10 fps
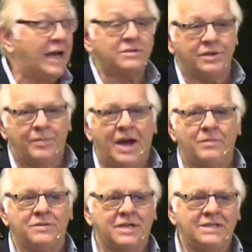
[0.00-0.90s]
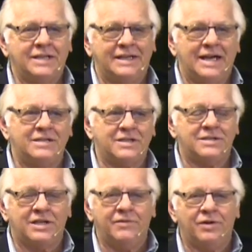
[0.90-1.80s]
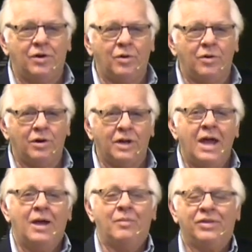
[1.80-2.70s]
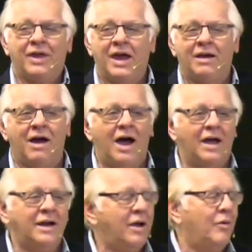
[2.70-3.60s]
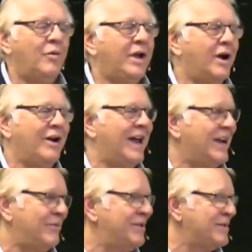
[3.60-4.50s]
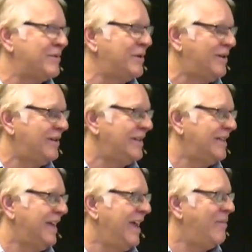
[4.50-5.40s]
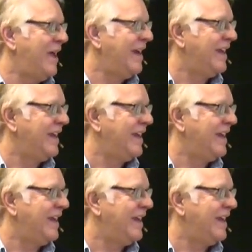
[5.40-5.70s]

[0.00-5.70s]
Actually, the Bible says he does deceive the whole world, but thank God we are not of this world. Amen?